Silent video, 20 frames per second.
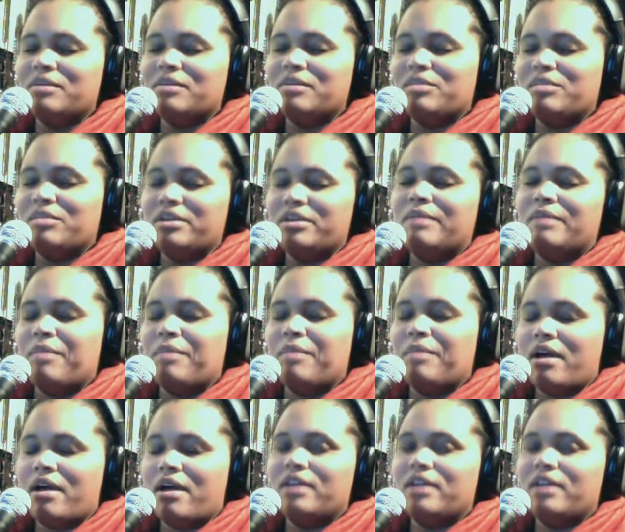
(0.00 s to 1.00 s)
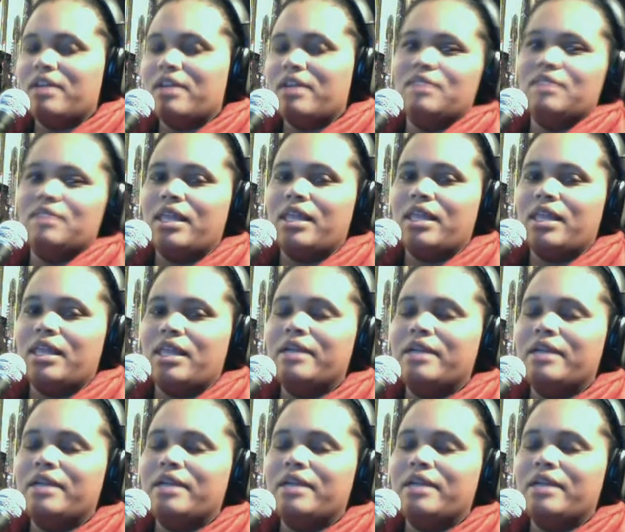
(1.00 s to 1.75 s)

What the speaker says: I'm going to put it in my pocket and think about it later.